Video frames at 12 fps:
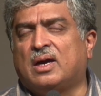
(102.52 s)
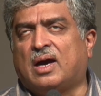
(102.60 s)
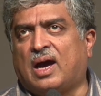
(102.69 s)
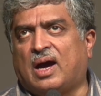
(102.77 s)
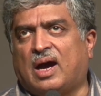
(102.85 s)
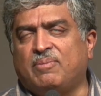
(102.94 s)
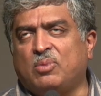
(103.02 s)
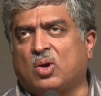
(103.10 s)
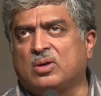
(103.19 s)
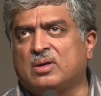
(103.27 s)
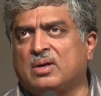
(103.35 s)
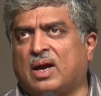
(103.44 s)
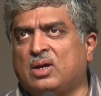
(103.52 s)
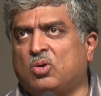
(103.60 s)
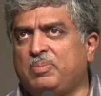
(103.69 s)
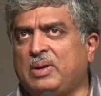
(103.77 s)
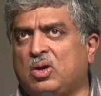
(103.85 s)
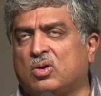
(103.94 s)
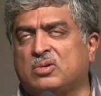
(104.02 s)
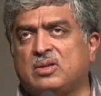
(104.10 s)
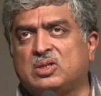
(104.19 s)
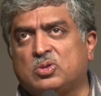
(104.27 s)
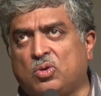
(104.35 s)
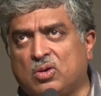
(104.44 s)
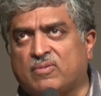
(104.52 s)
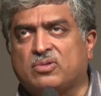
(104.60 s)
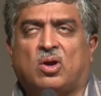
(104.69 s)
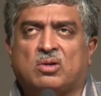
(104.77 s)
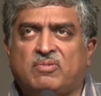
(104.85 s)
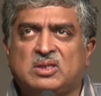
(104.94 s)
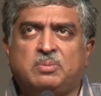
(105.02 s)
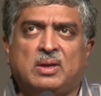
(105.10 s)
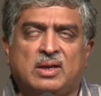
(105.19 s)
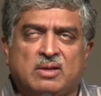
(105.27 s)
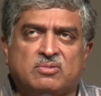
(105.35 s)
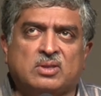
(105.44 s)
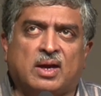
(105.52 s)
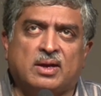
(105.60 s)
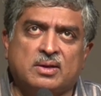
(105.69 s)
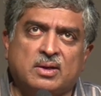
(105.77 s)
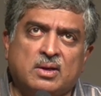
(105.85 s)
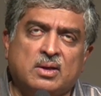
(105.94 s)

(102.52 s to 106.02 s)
I don't belong to the school of thought which believes that